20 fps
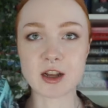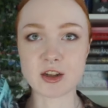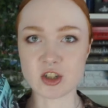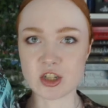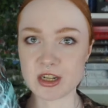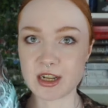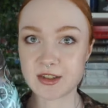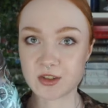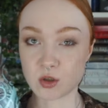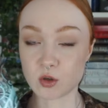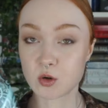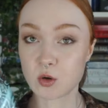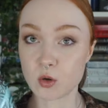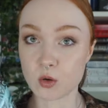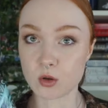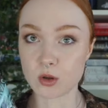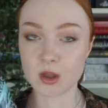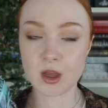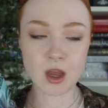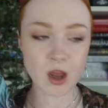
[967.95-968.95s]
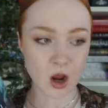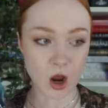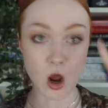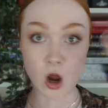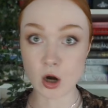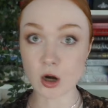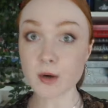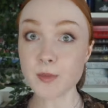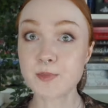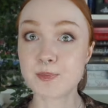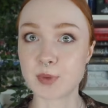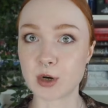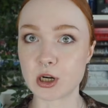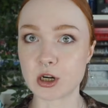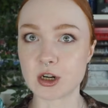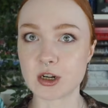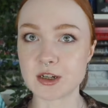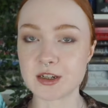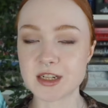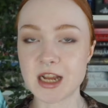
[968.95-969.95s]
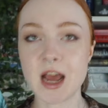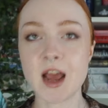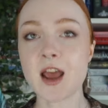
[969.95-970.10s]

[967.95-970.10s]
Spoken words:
She gets her whole arm burned,